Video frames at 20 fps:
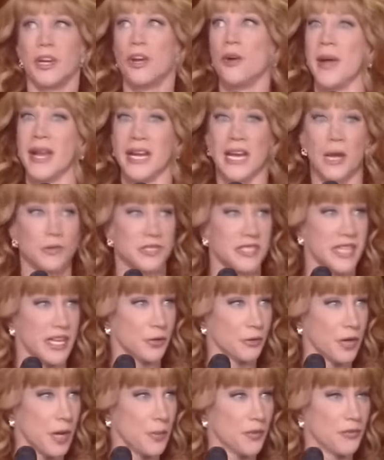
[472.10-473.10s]
going, oh my God, wasn't
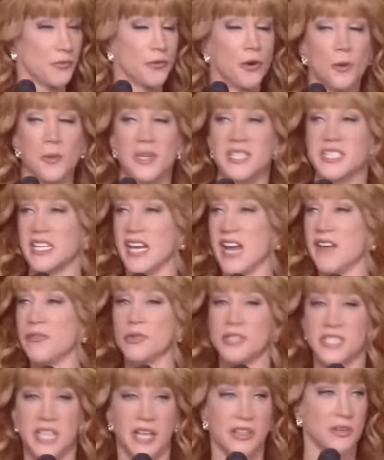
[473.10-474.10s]
that a great performance? And
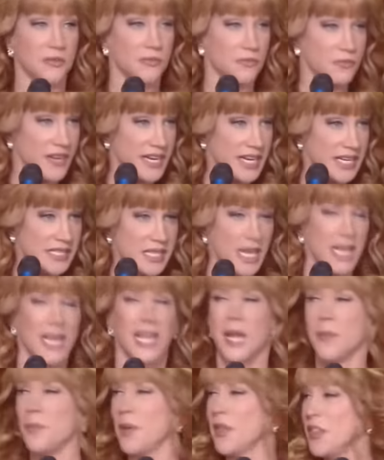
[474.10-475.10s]
everyone's on their feet,
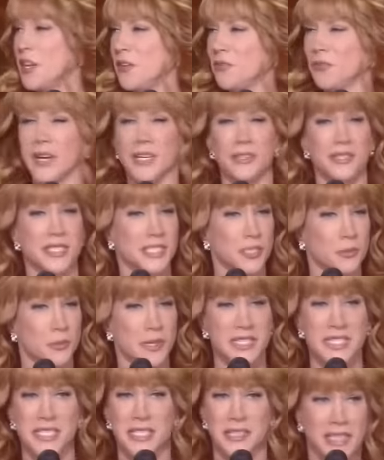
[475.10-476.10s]
and Bethenny Frankel
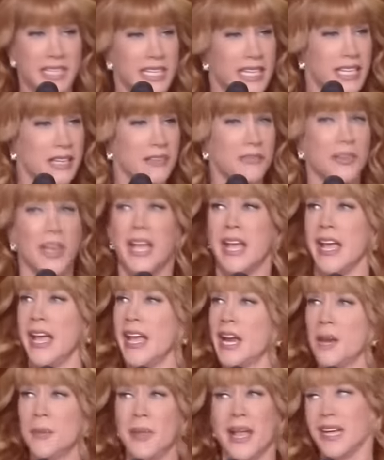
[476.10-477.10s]
still wants to leave.
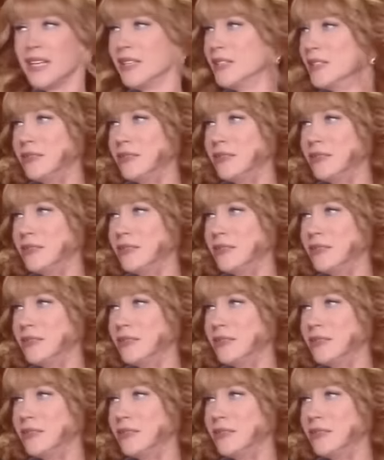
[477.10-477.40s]
And I'm like,